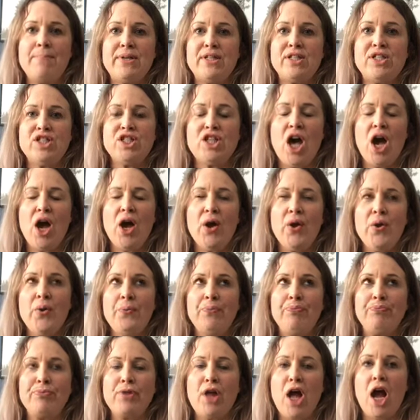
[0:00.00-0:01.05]
So I
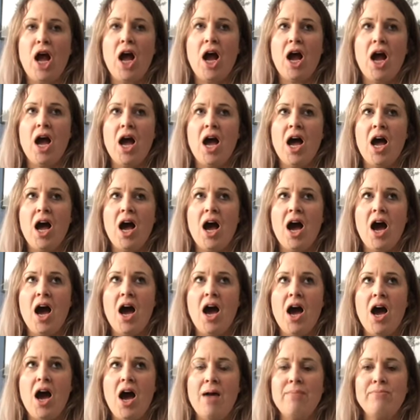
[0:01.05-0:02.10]

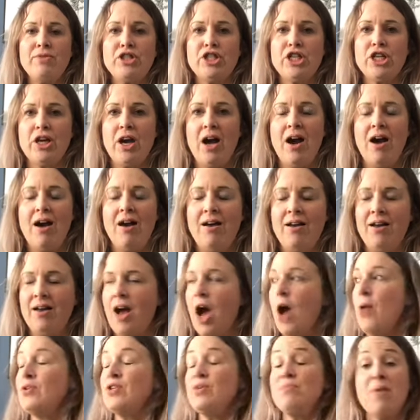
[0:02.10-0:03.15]
was
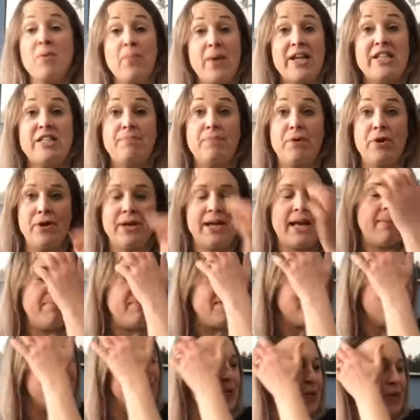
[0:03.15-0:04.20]
on my way to boot camp
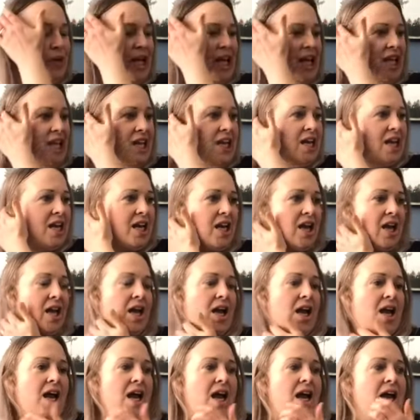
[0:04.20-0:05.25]
this morning,
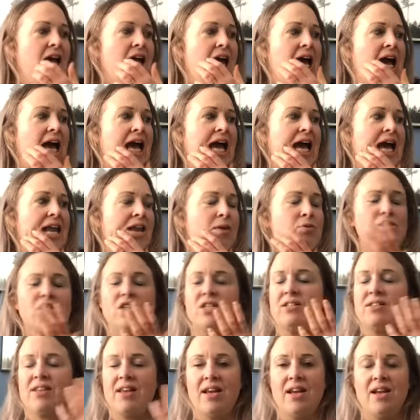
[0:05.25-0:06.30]
and I was
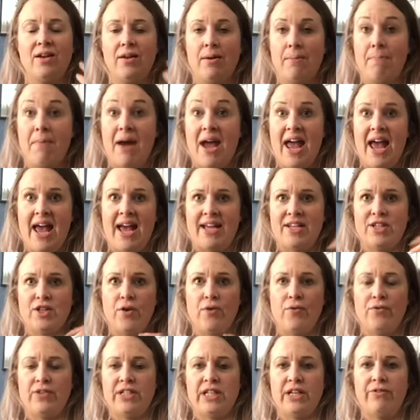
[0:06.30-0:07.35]
just thinking in my head
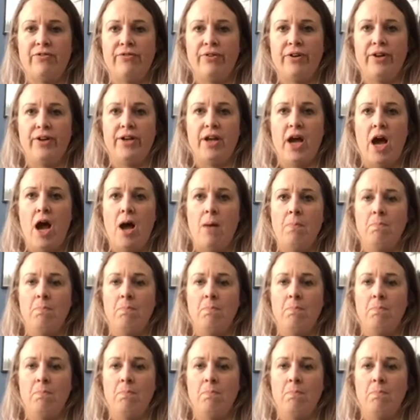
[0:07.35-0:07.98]
of different